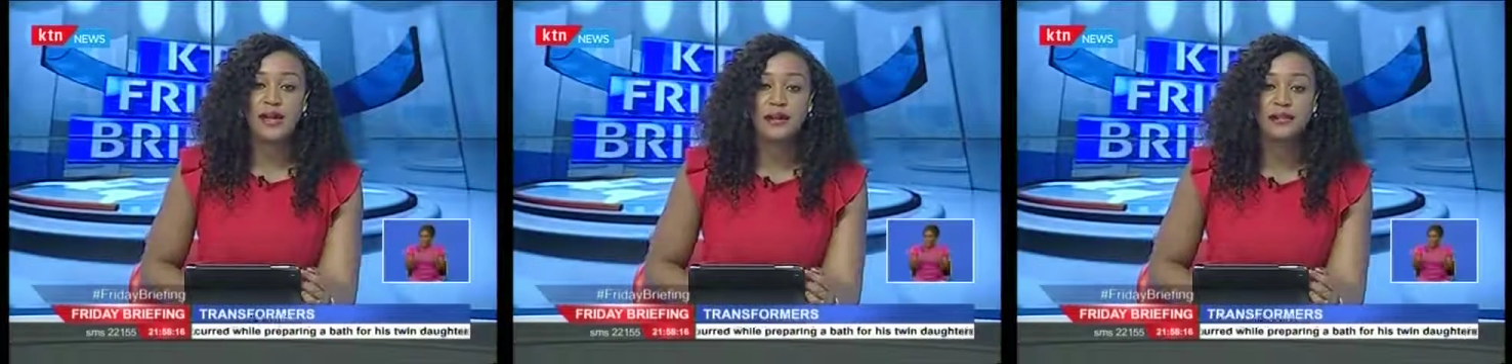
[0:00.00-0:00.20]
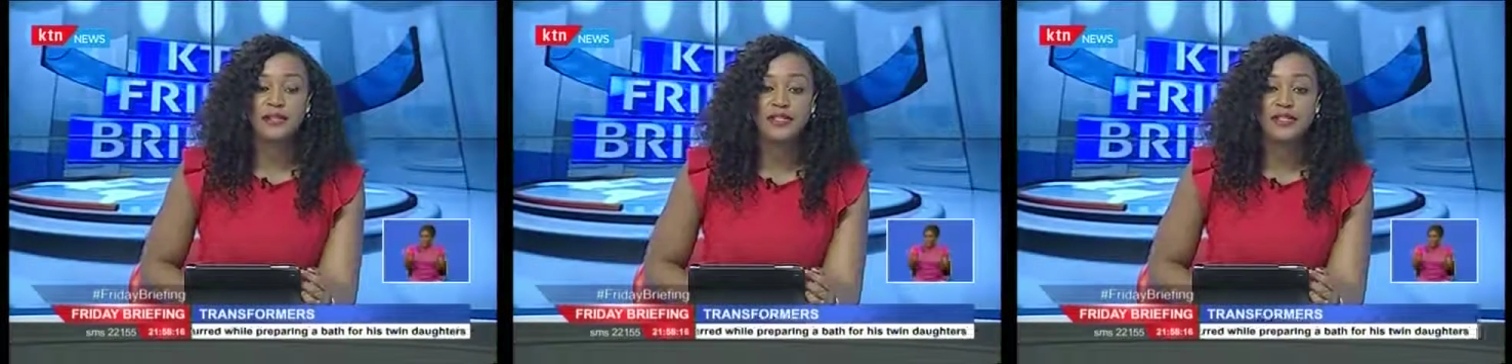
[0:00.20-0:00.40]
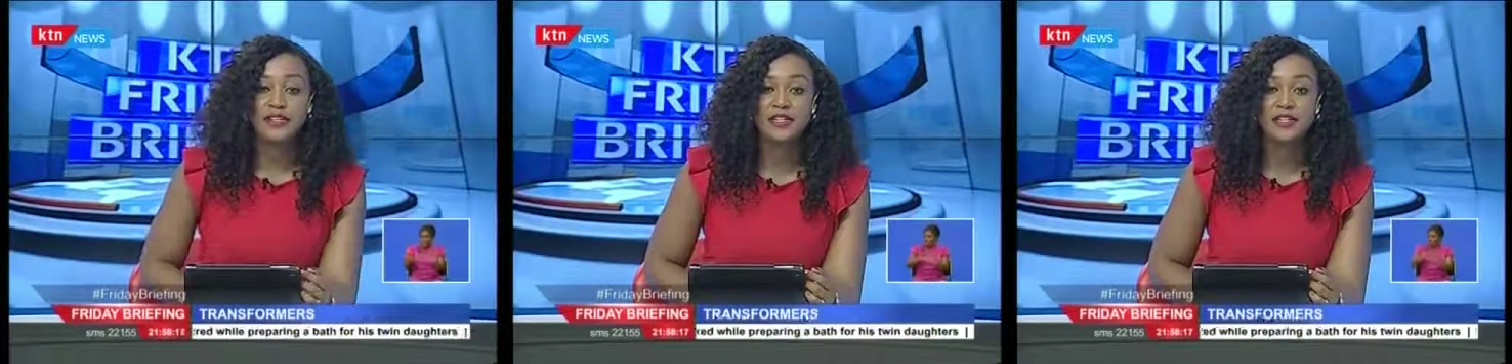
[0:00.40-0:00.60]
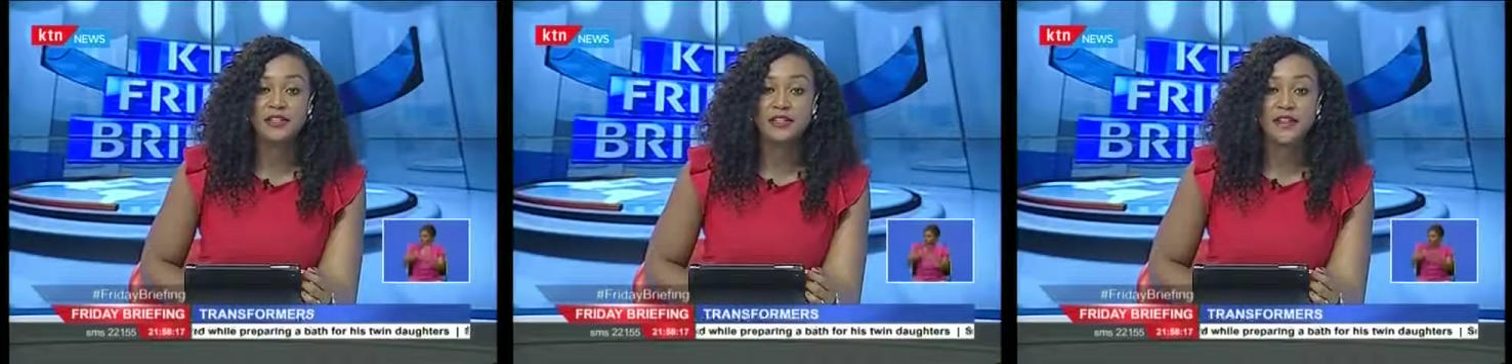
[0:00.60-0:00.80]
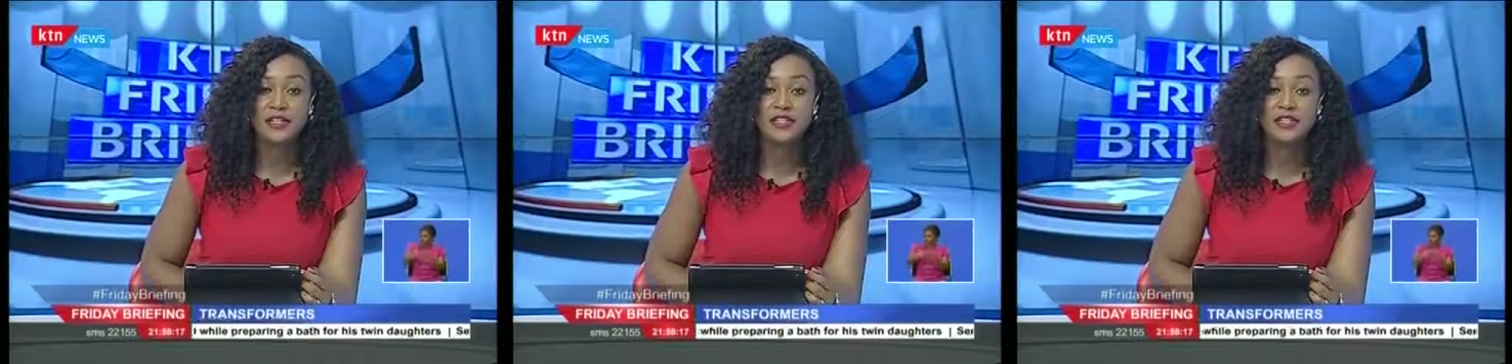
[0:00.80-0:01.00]
Cabinet
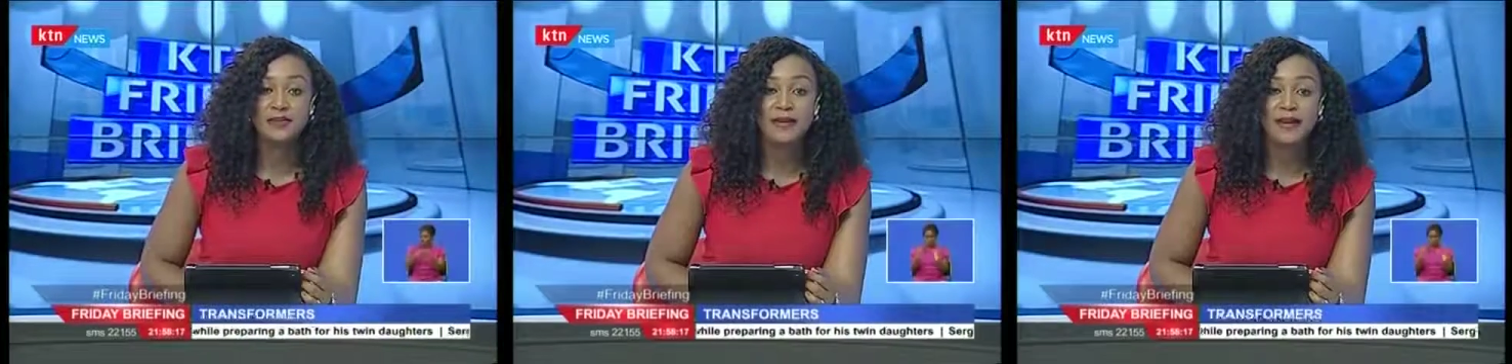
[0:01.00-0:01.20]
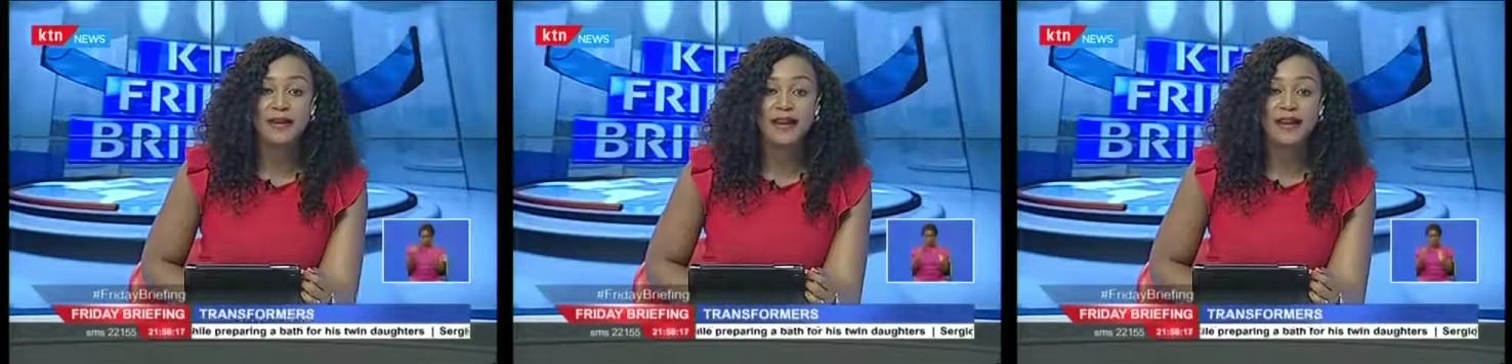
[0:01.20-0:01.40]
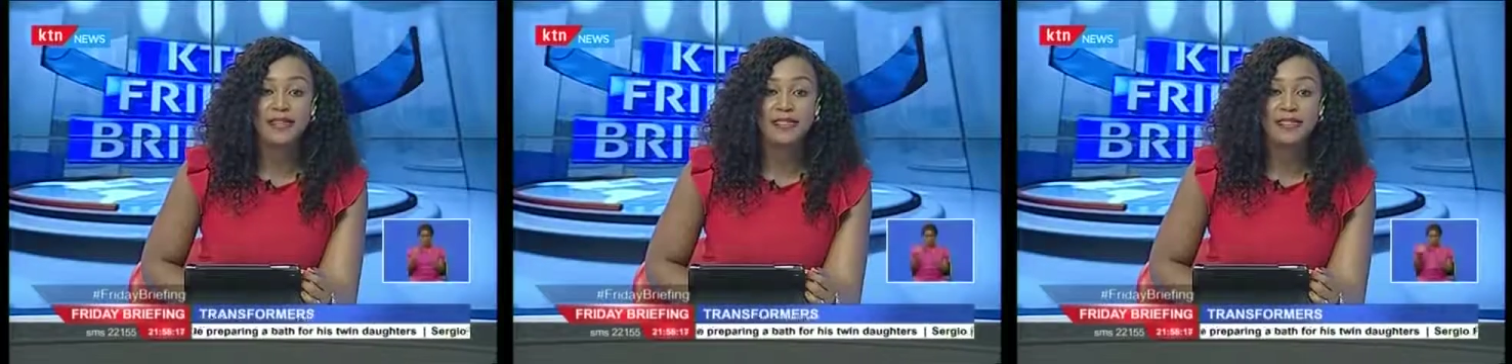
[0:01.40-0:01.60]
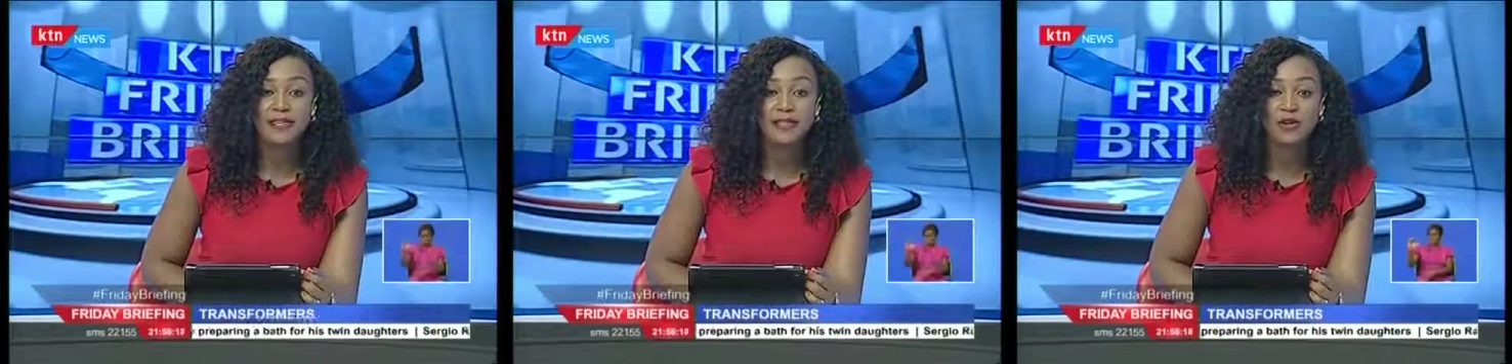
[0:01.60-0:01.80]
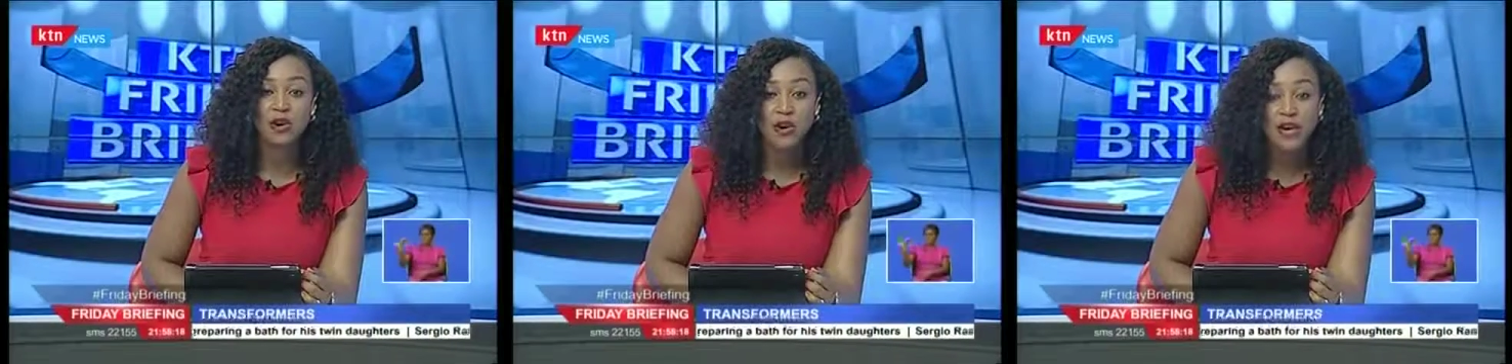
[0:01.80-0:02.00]
Secretary Najib Balala
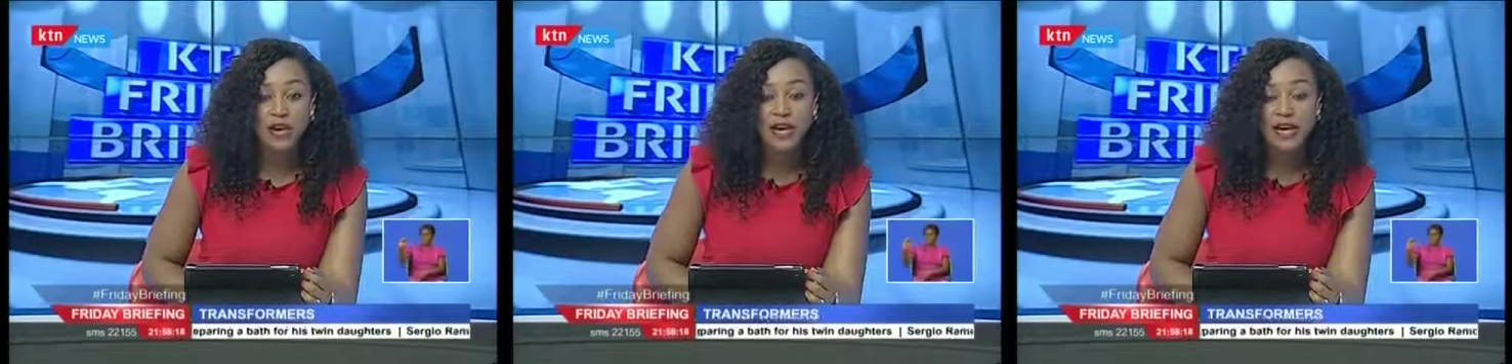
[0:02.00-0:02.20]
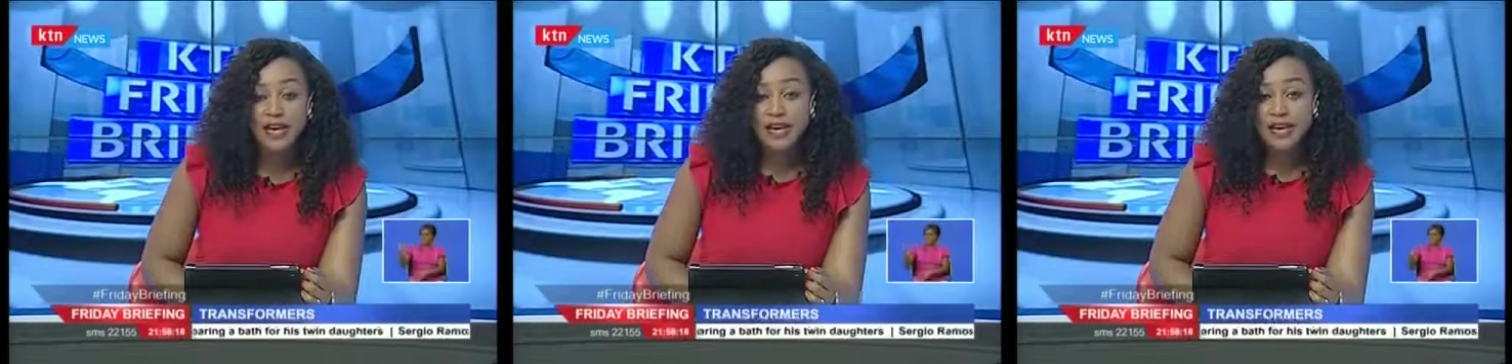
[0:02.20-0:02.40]
says all